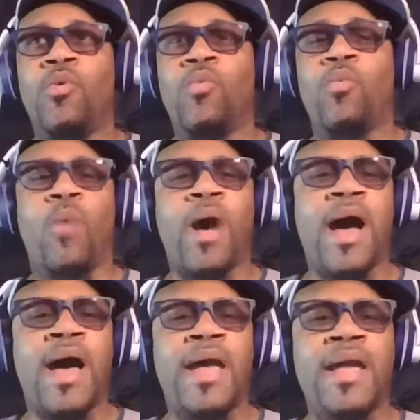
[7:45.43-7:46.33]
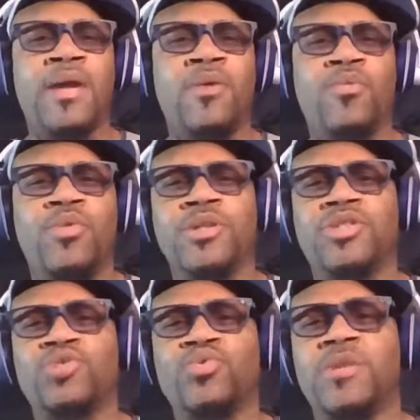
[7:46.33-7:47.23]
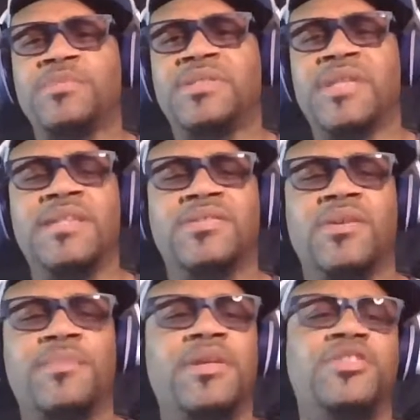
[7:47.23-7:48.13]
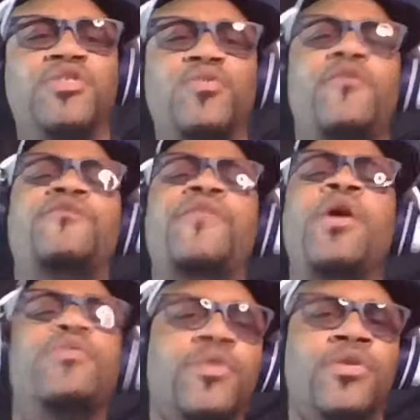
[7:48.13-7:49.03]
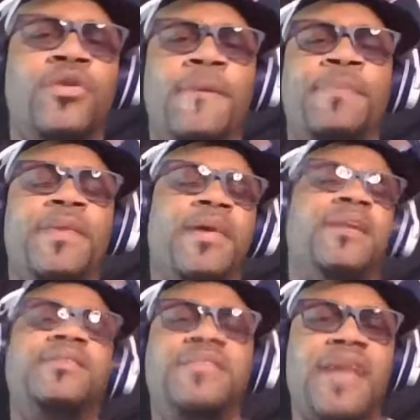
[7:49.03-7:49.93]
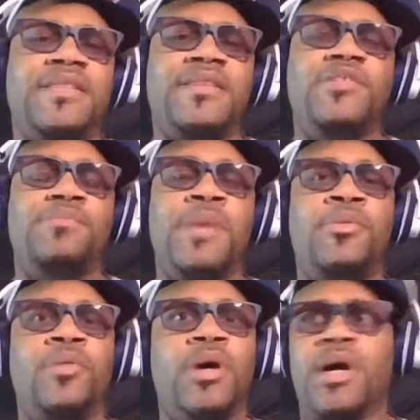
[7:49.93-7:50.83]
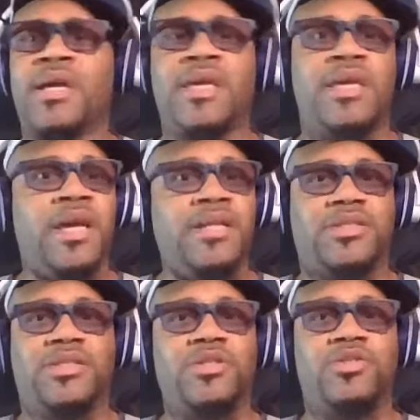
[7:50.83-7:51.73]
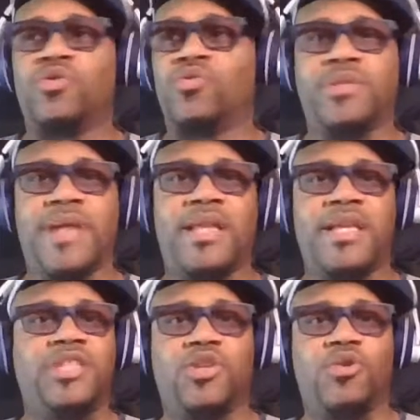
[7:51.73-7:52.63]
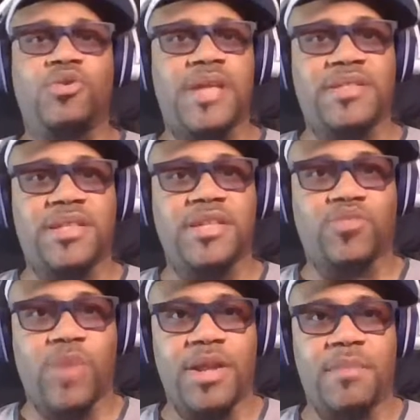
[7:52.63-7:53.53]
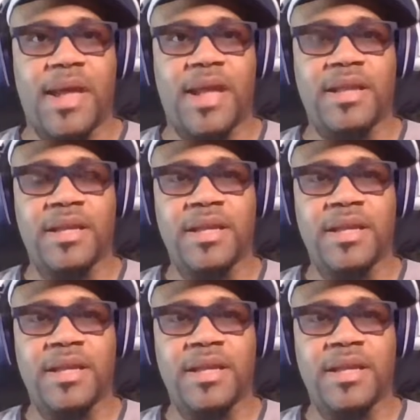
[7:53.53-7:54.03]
why would Trump say something to further incite these people against the dude that he chose as his running mate?